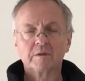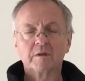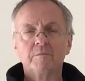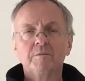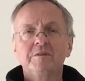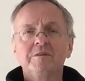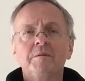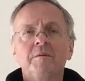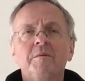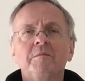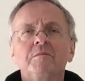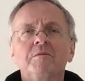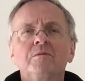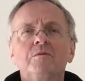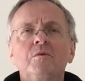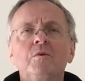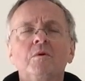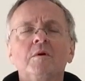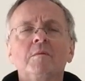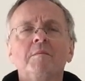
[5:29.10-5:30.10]
We sometimes
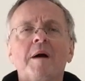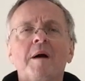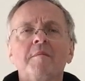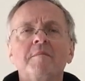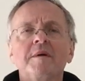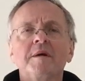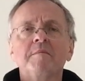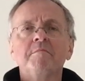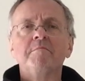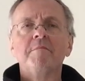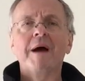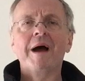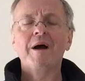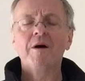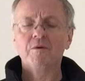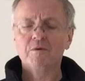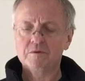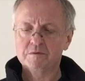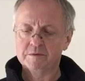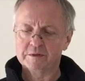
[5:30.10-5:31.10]
talk about being
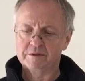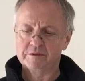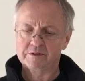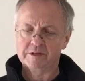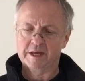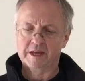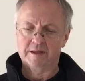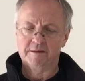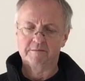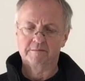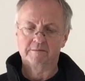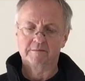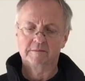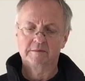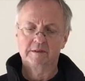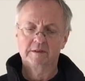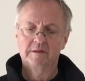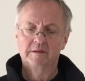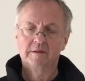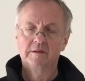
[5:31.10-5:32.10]
bound with shame.
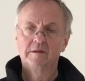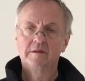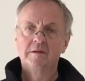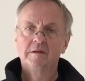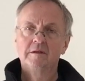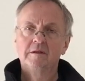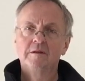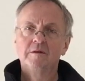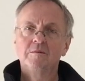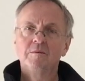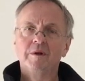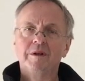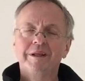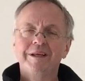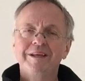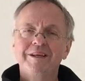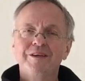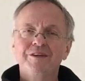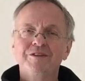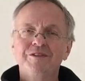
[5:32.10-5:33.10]
Well,
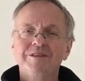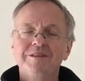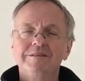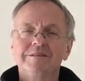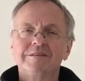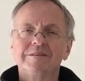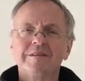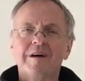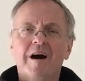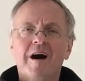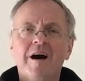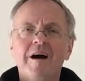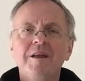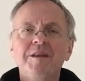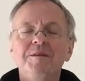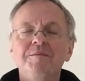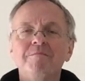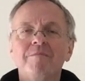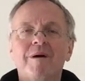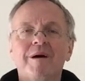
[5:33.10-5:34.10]
here Jesus
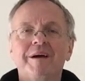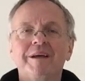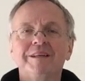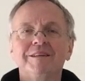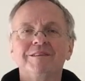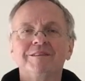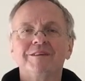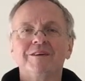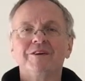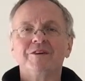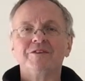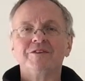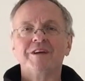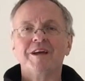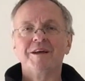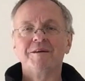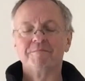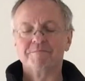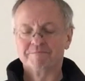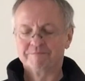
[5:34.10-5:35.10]
unbinds her
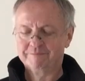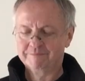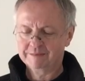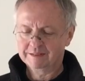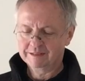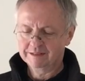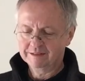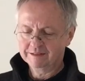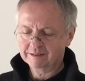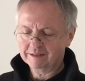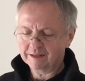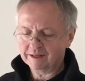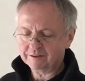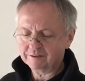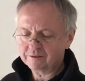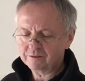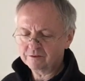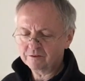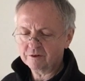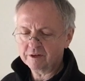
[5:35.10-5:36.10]
shame
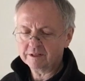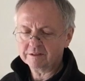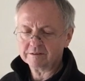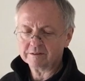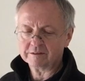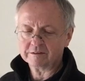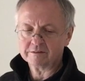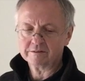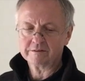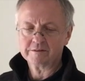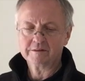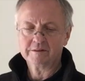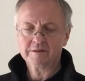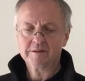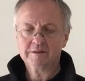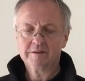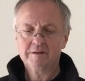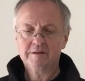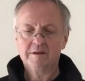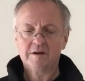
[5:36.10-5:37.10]
and straightens
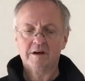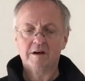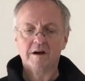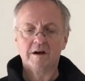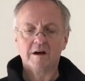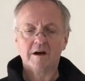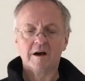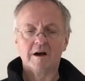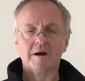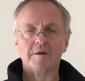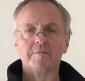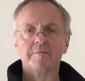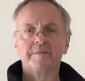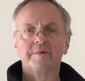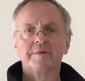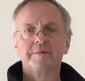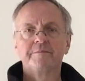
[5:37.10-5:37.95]
her up.